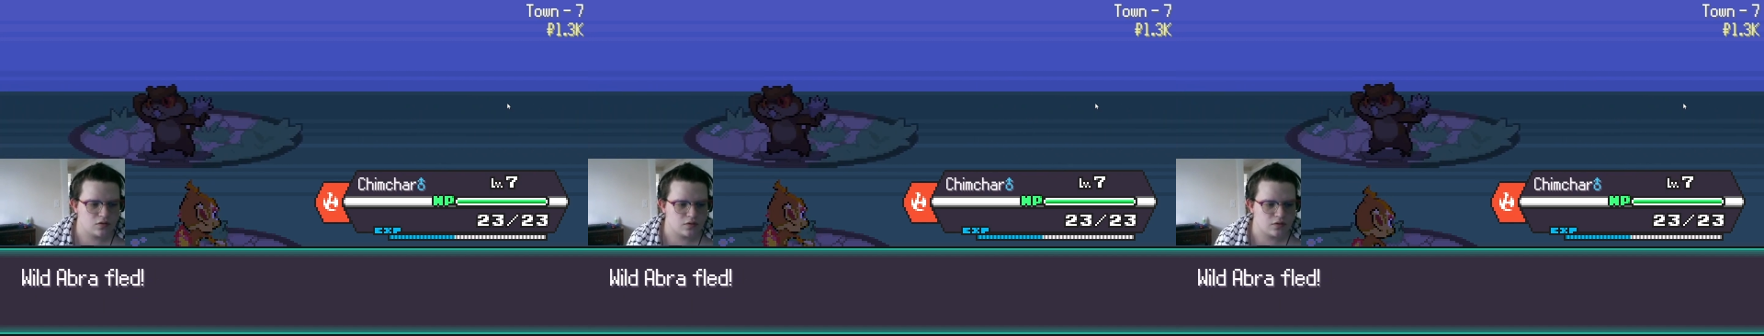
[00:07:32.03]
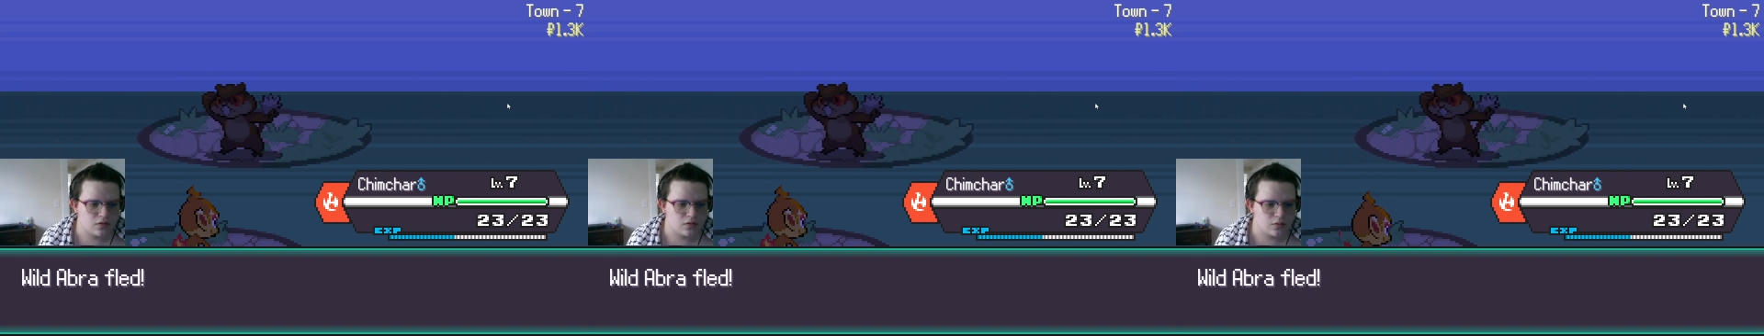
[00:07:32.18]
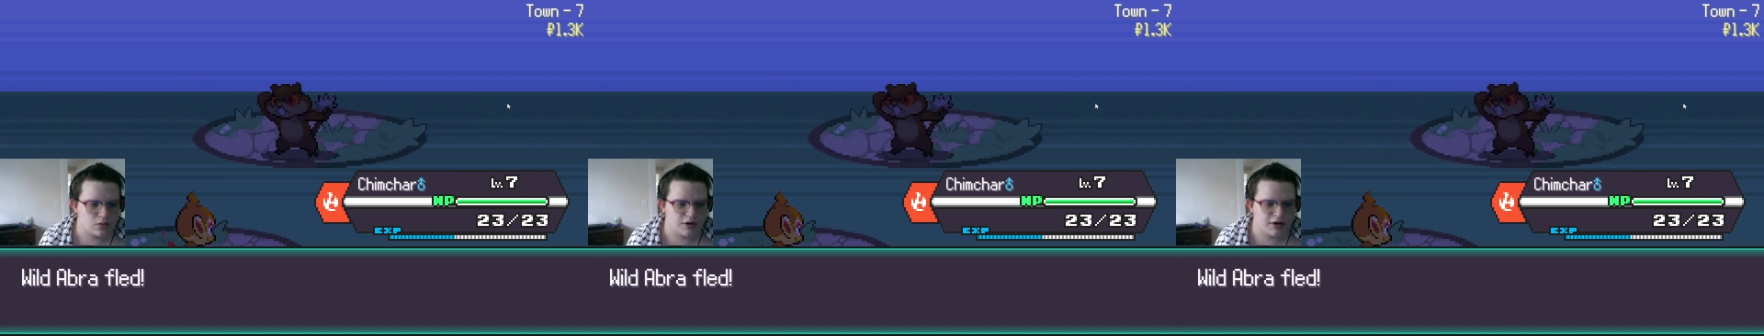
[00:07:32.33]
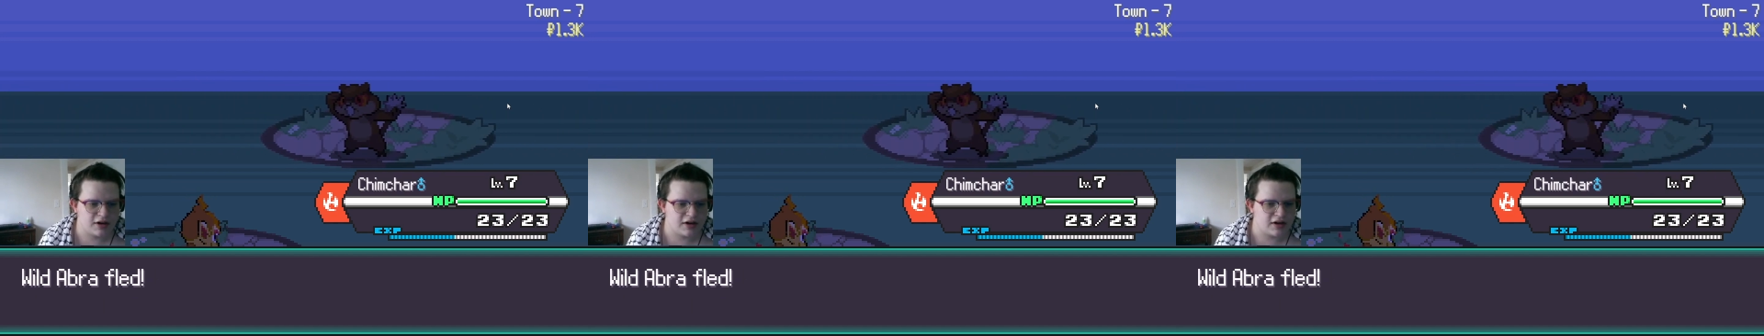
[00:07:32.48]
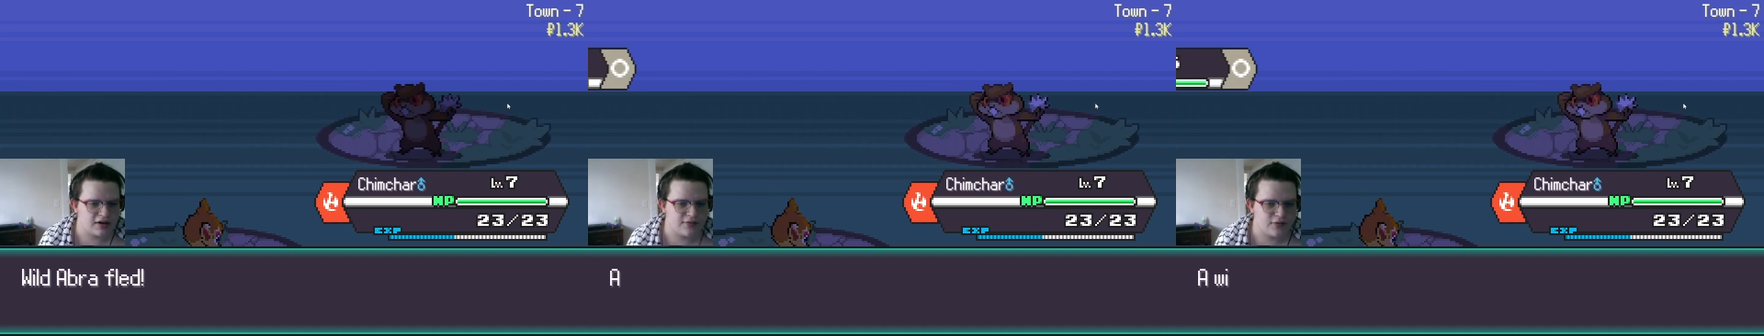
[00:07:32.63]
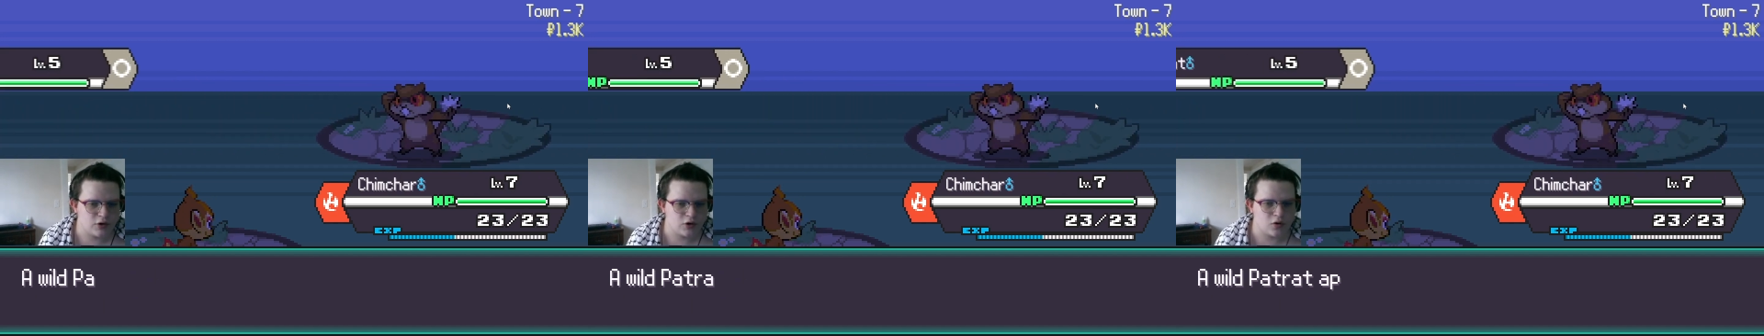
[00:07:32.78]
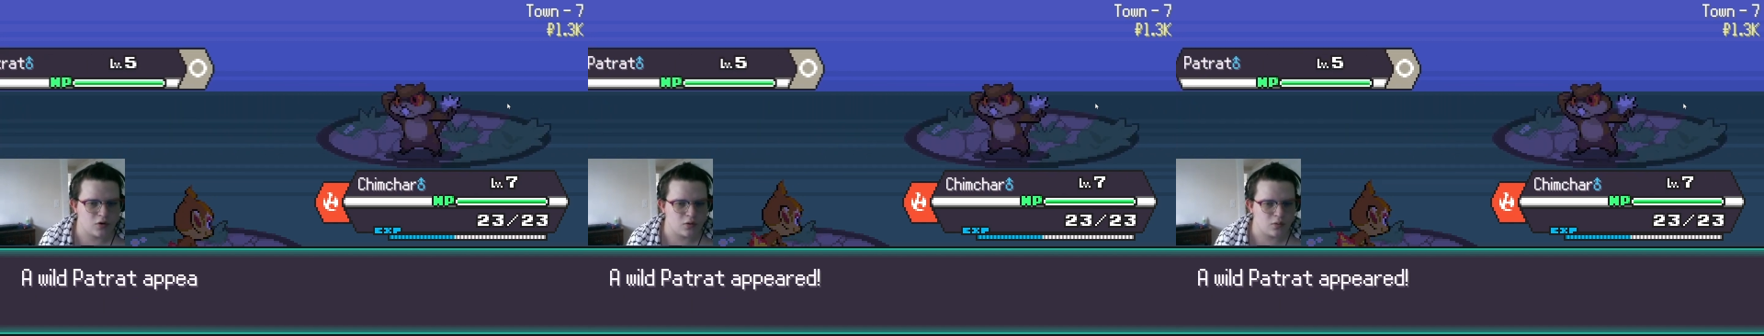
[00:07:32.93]
We're not even
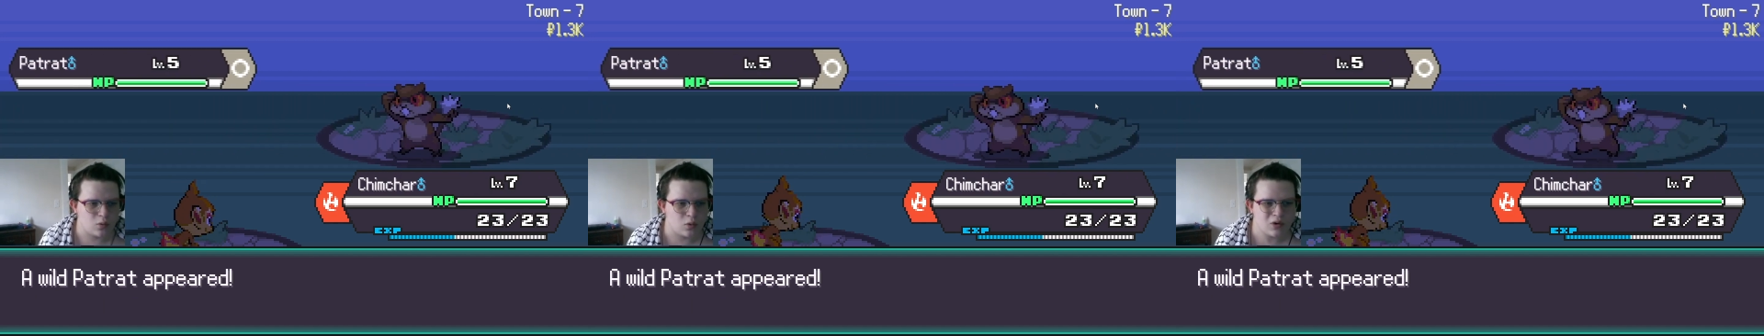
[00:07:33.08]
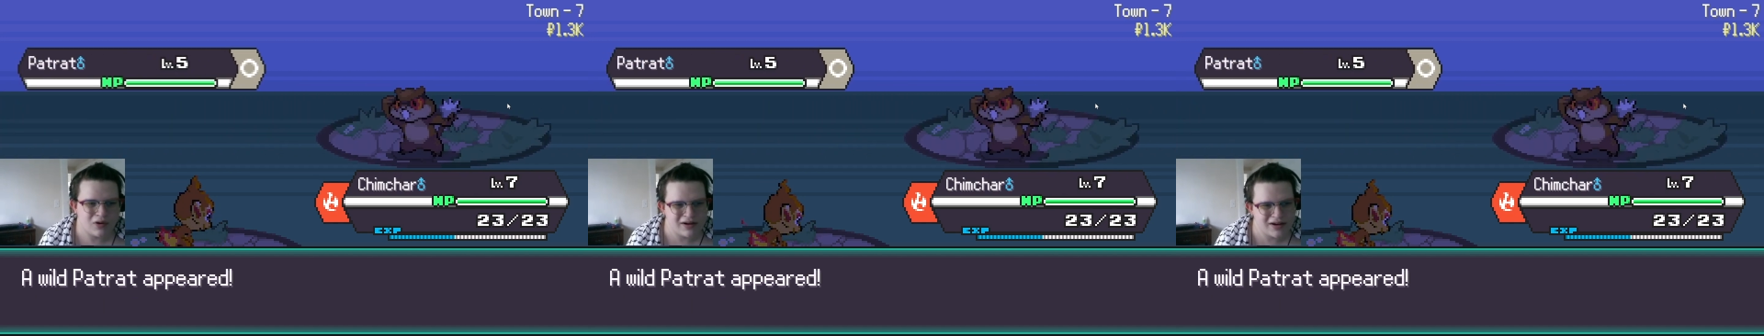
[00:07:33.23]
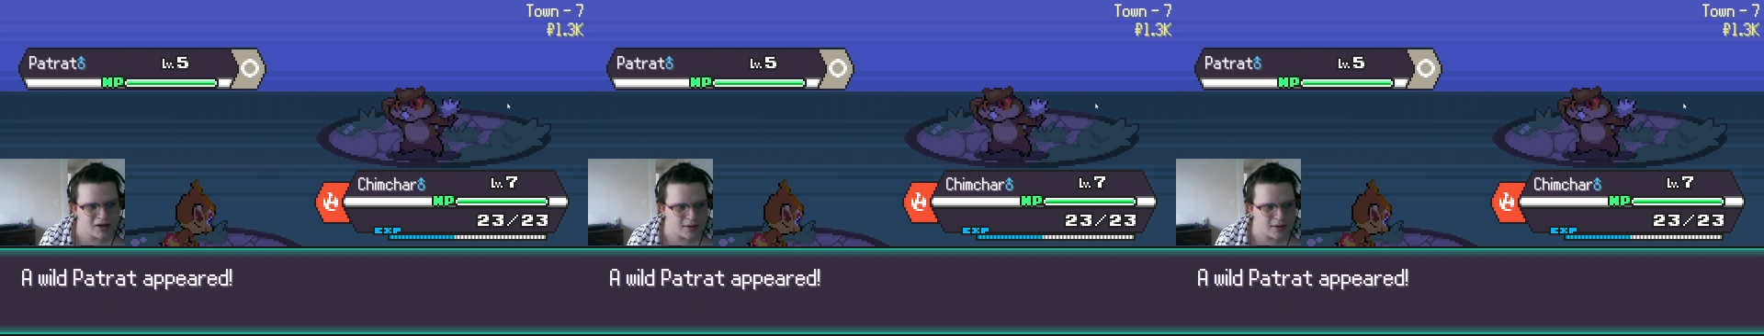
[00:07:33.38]
going to worry